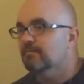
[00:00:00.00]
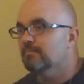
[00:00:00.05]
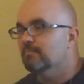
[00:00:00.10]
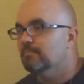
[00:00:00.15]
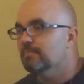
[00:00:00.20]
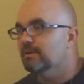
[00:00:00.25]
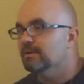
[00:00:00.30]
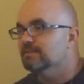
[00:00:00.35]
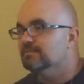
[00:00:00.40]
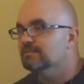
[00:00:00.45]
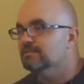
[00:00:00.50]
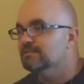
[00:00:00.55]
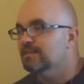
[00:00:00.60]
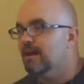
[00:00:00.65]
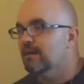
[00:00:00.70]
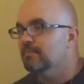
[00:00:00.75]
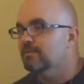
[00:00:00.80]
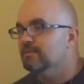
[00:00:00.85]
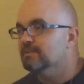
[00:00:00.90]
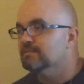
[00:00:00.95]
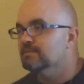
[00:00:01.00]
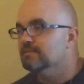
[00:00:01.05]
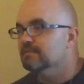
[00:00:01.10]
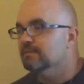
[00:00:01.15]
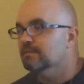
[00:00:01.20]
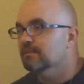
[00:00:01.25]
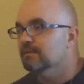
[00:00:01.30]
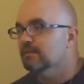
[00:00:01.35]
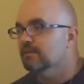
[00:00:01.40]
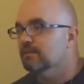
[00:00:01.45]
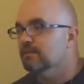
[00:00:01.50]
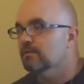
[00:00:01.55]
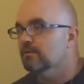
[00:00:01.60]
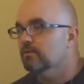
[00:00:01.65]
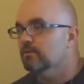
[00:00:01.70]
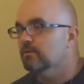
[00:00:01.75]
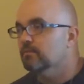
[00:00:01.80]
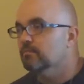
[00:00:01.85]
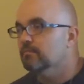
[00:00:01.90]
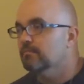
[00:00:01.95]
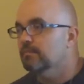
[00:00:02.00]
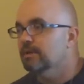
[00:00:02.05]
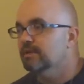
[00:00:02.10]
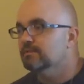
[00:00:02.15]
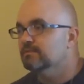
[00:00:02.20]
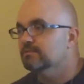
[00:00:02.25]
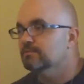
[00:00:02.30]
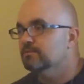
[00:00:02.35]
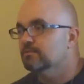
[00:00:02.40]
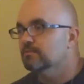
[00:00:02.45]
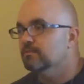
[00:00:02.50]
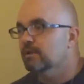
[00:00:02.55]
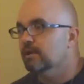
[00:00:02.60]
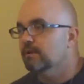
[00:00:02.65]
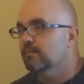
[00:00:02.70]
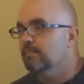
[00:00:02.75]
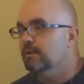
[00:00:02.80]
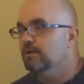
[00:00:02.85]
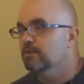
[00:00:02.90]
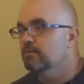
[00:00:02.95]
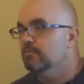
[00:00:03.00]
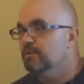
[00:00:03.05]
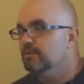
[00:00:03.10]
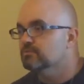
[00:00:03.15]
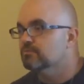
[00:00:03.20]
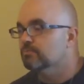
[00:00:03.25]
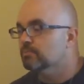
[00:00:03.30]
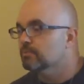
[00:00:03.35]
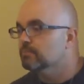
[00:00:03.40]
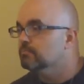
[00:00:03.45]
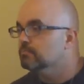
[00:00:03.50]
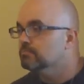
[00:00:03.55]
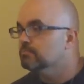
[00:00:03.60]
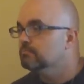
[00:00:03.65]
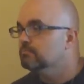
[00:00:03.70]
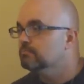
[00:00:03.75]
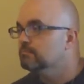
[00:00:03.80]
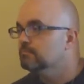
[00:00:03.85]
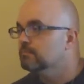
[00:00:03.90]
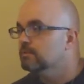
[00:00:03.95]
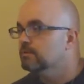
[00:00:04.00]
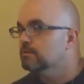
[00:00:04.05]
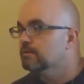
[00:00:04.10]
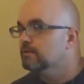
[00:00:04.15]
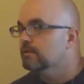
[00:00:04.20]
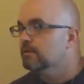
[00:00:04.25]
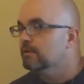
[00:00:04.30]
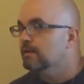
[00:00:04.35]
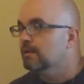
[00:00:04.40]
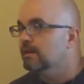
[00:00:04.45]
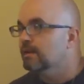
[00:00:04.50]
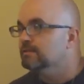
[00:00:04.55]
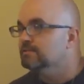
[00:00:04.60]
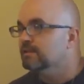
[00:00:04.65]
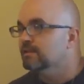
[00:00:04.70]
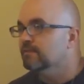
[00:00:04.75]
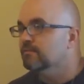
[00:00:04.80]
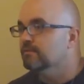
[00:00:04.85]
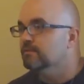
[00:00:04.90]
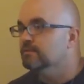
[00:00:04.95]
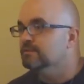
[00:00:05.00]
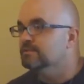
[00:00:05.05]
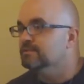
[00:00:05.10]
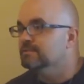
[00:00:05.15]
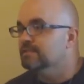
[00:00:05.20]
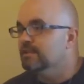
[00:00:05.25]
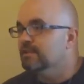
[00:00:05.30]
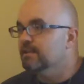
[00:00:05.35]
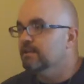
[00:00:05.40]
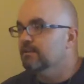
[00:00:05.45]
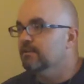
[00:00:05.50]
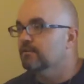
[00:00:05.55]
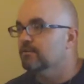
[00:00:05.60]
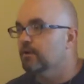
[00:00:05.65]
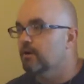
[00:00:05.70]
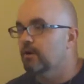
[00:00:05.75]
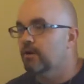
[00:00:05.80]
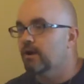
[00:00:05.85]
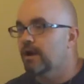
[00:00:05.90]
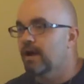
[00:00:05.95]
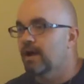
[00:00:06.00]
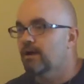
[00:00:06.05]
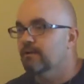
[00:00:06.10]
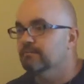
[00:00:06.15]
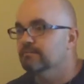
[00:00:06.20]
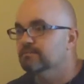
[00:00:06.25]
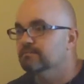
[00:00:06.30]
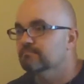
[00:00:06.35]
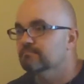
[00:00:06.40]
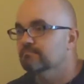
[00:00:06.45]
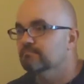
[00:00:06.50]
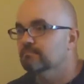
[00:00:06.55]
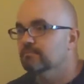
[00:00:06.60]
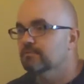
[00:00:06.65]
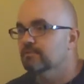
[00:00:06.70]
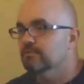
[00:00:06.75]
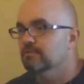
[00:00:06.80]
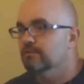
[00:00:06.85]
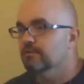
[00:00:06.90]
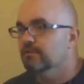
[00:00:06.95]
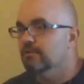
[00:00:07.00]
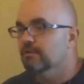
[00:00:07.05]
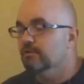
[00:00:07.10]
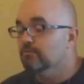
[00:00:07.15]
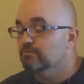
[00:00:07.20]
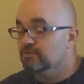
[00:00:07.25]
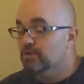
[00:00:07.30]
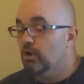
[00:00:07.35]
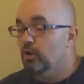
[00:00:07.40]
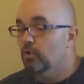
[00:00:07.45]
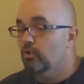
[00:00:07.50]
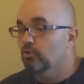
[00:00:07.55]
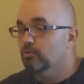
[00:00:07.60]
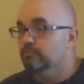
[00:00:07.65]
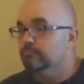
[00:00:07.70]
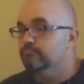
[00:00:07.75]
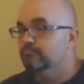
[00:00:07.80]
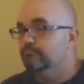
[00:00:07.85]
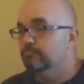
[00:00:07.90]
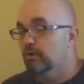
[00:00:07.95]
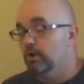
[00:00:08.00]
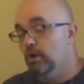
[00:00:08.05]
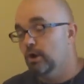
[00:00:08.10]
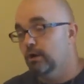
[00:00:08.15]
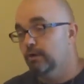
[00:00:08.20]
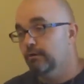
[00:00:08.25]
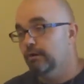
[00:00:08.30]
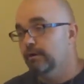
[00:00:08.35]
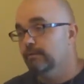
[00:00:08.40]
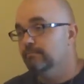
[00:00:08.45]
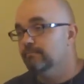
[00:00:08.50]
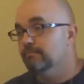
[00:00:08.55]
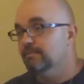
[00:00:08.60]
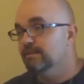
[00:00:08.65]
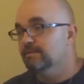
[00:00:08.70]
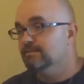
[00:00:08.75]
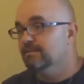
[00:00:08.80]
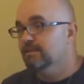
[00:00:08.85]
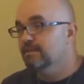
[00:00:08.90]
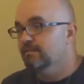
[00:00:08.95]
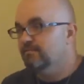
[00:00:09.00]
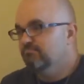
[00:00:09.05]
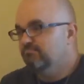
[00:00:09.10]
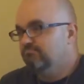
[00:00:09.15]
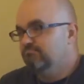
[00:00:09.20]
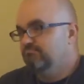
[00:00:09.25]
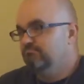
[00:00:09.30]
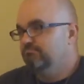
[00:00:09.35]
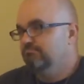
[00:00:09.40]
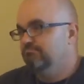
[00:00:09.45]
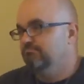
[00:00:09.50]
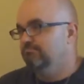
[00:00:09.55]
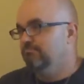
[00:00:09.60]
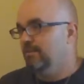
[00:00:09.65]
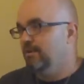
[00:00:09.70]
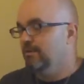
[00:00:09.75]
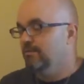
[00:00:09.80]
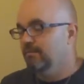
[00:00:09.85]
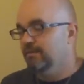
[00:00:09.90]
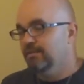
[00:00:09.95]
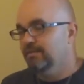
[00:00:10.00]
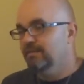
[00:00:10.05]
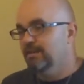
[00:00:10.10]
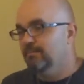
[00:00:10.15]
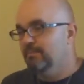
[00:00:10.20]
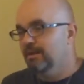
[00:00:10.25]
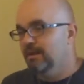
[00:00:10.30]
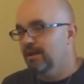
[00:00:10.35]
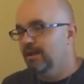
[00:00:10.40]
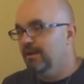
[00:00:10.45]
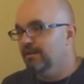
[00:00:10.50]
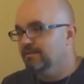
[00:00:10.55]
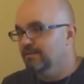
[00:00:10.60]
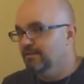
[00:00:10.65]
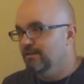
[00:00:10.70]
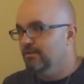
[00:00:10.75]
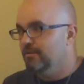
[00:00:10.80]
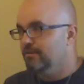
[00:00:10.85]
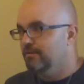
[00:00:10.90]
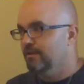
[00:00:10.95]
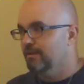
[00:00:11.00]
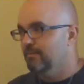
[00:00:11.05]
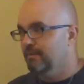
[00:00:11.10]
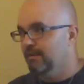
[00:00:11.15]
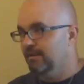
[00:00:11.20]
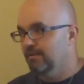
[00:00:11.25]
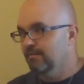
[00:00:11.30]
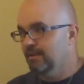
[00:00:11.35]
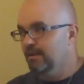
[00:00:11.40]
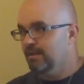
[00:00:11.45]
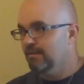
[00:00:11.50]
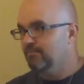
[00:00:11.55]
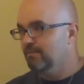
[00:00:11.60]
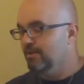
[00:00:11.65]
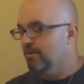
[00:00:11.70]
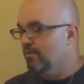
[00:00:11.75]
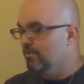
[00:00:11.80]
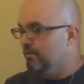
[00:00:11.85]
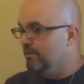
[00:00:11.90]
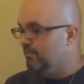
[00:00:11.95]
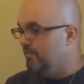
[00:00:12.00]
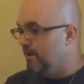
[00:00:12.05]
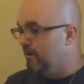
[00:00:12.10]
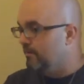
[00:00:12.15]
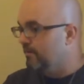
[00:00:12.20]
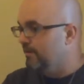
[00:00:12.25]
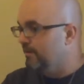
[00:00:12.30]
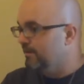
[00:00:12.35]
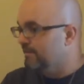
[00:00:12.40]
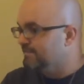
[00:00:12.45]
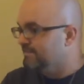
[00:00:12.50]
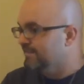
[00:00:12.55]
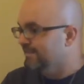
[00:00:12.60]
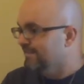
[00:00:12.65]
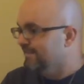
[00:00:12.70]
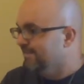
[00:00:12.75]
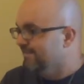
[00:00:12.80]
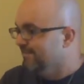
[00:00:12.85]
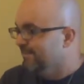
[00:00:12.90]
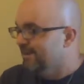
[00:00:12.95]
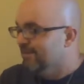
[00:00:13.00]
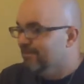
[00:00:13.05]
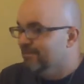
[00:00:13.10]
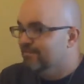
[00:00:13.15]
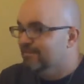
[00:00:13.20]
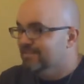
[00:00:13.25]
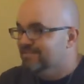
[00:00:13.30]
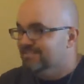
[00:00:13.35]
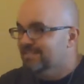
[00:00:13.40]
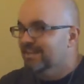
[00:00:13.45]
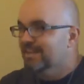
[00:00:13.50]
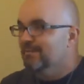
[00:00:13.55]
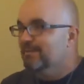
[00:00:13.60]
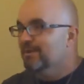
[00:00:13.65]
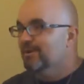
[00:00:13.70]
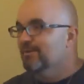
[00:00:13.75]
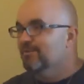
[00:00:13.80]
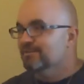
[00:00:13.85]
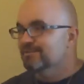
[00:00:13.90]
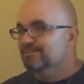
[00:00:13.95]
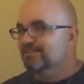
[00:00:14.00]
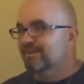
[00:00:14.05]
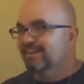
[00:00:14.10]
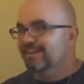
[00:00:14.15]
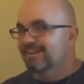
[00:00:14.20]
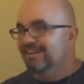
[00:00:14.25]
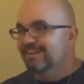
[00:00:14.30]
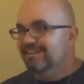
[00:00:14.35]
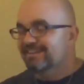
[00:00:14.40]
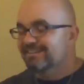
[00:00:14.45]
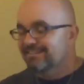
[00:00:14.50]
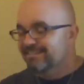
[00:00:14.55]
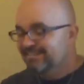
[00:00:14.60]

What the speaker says: Because the Sabbath isn't meant to make you miserable. As like if you're just sitting in your dark house, it's cold, you're hungry. That's like, I really think about God. Like, no, you're thinking about man, I'm cold, I'm hungry. I was like, can't wait for this day to be over so I can eat.